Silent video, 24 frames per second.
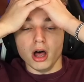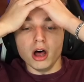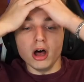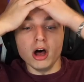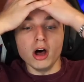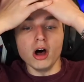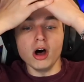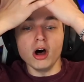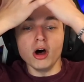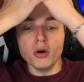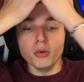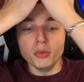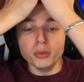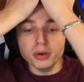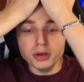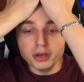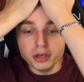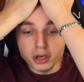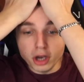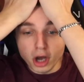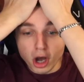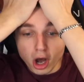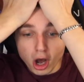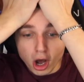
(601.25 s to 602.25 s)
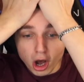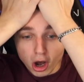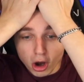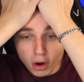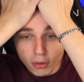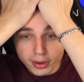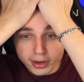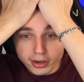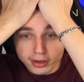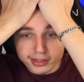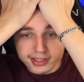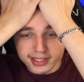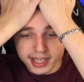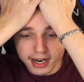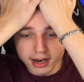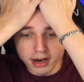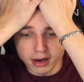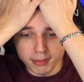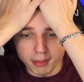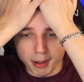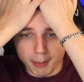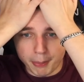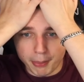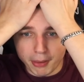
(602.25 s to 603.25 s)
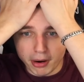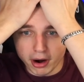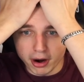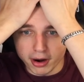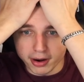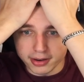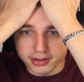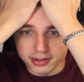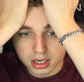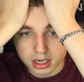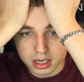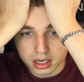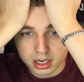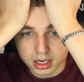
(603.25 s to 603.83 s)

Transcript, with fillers: Oh no! It'll tear him apart!